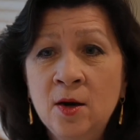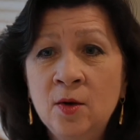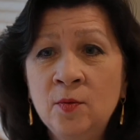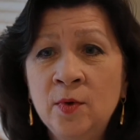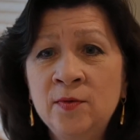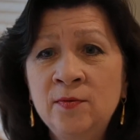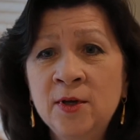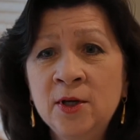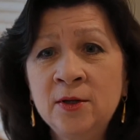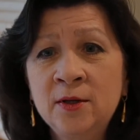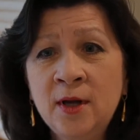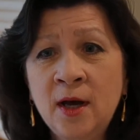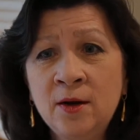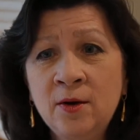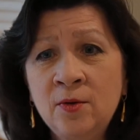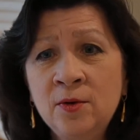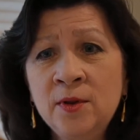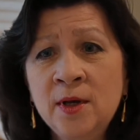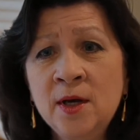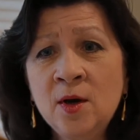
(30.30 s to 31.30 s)
revealed not
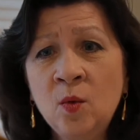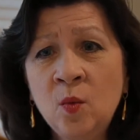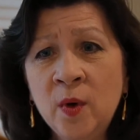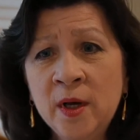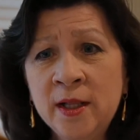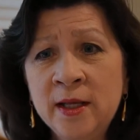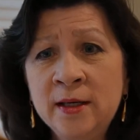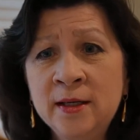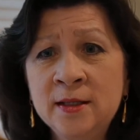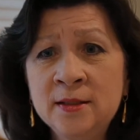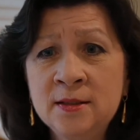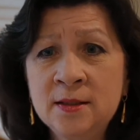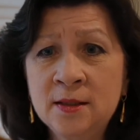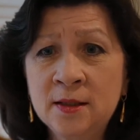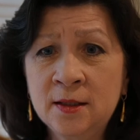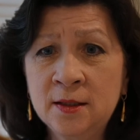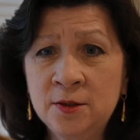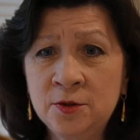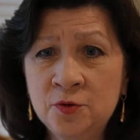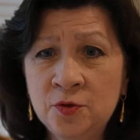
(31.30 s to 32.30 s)
only a willingness to
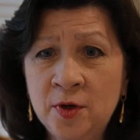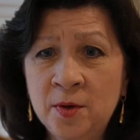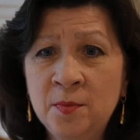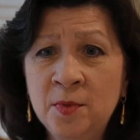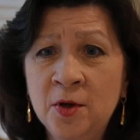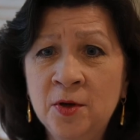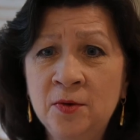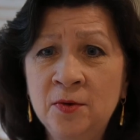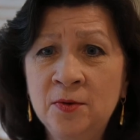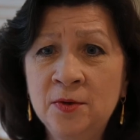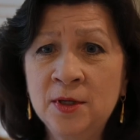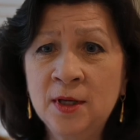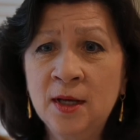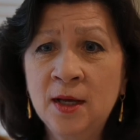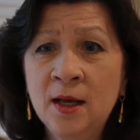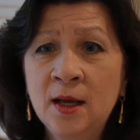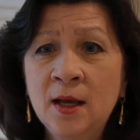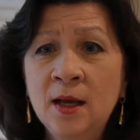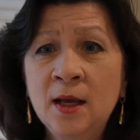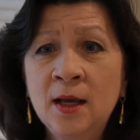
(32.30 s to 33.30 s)
contribute,
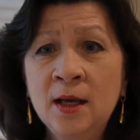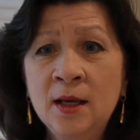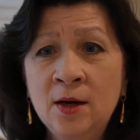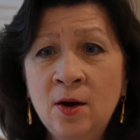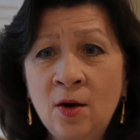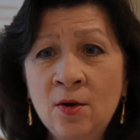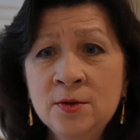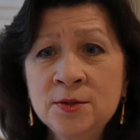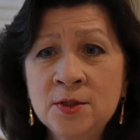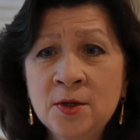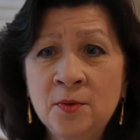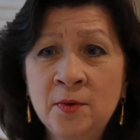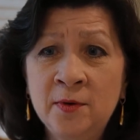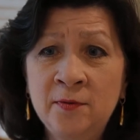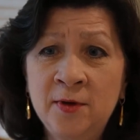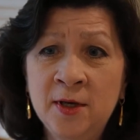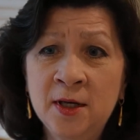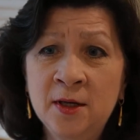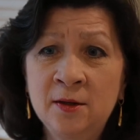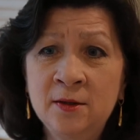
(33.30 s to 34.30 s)
it also
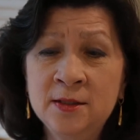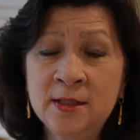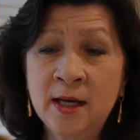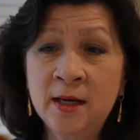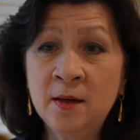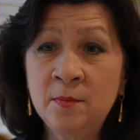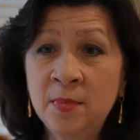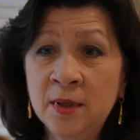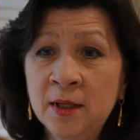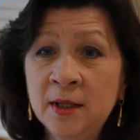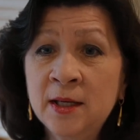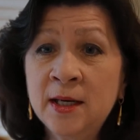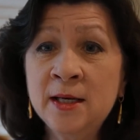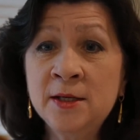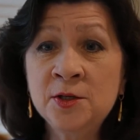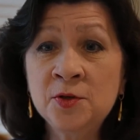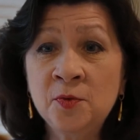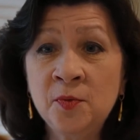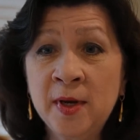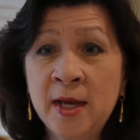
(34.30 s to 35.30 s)
revealed an ability
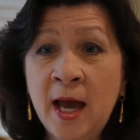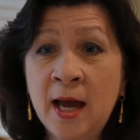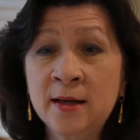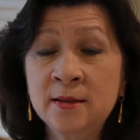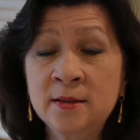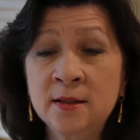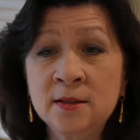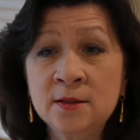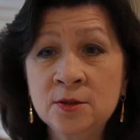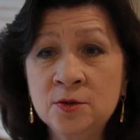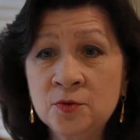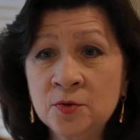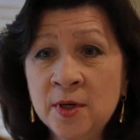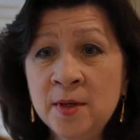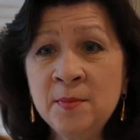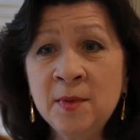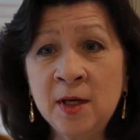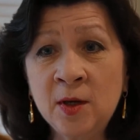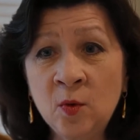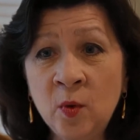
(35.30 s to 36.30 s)
to react
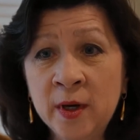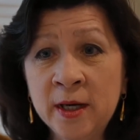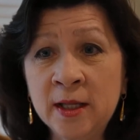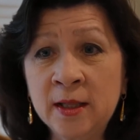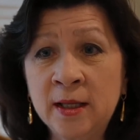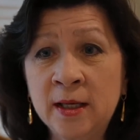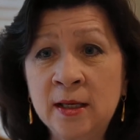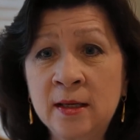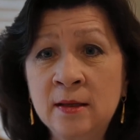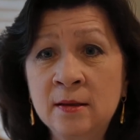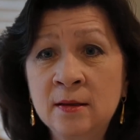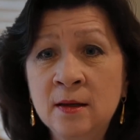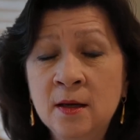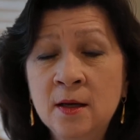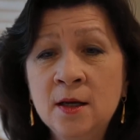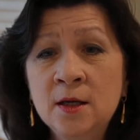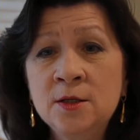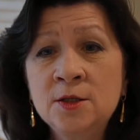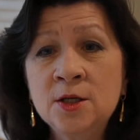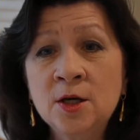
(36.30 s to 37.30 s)
extremely quickly,
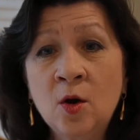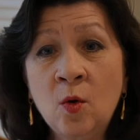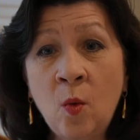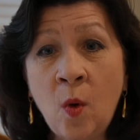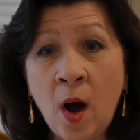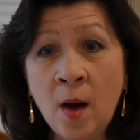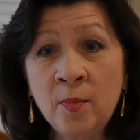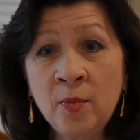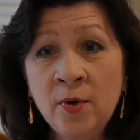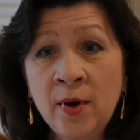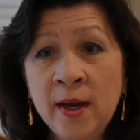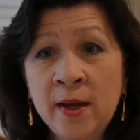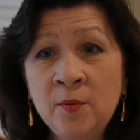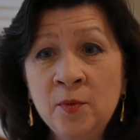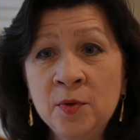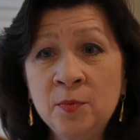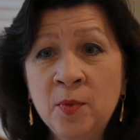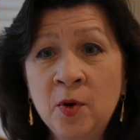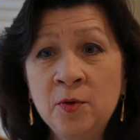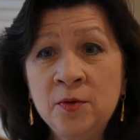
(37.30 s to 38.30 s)
to cooperate
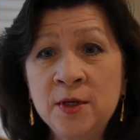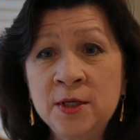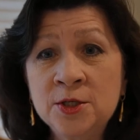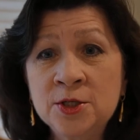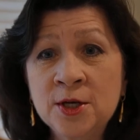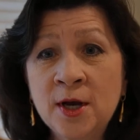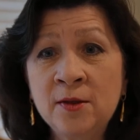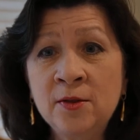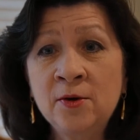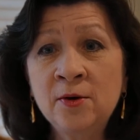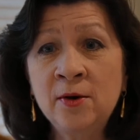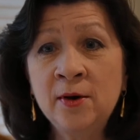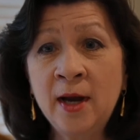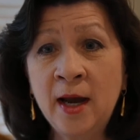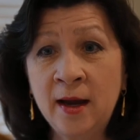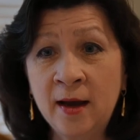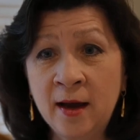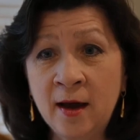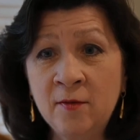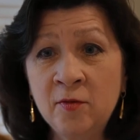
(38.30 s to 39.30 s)
with both each other
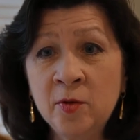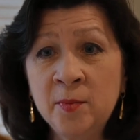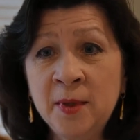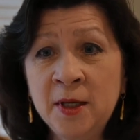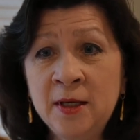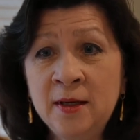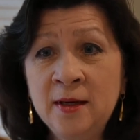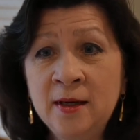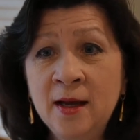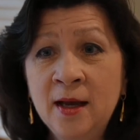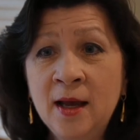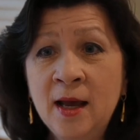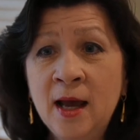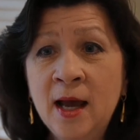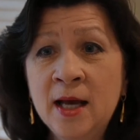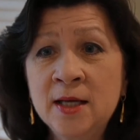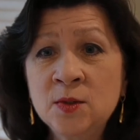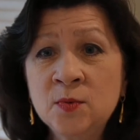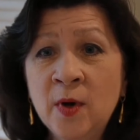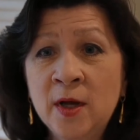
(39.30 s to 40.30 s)
and government,
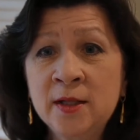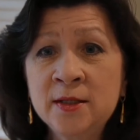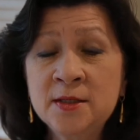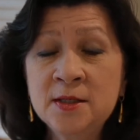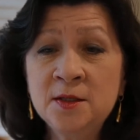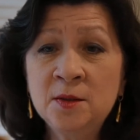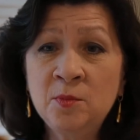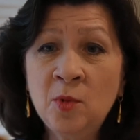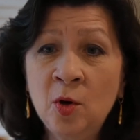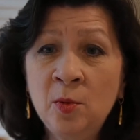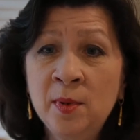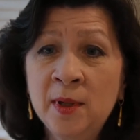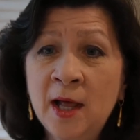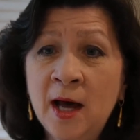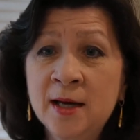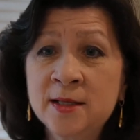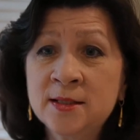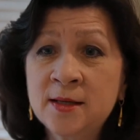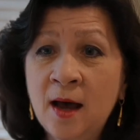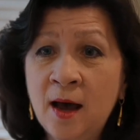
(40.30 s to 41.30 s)
as well as to
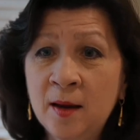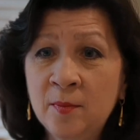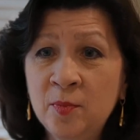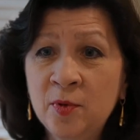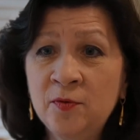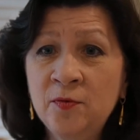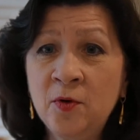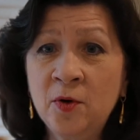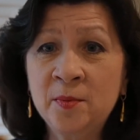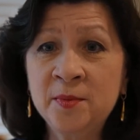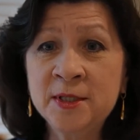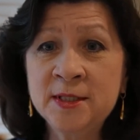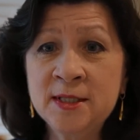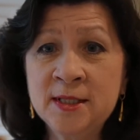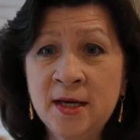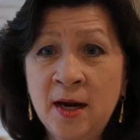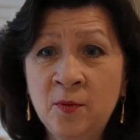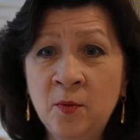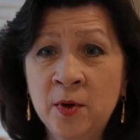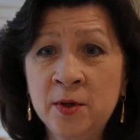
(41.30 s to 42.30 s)
mobilize high performance
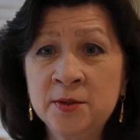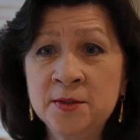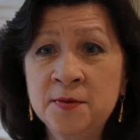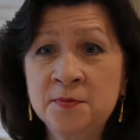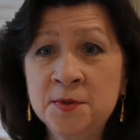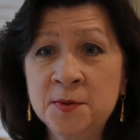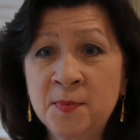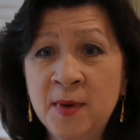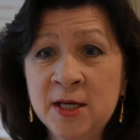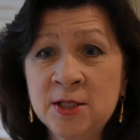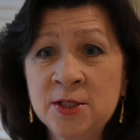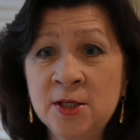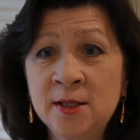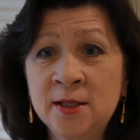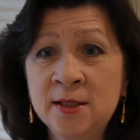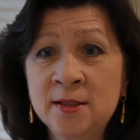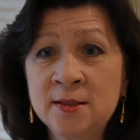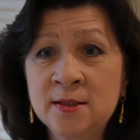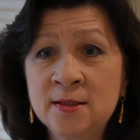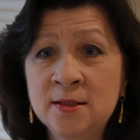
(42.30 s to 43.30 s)
networks of
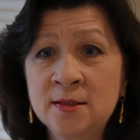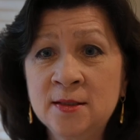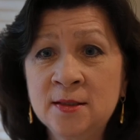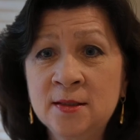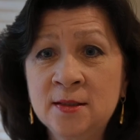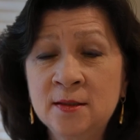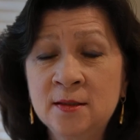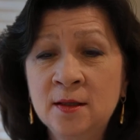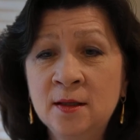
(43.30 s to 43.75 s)
specialists.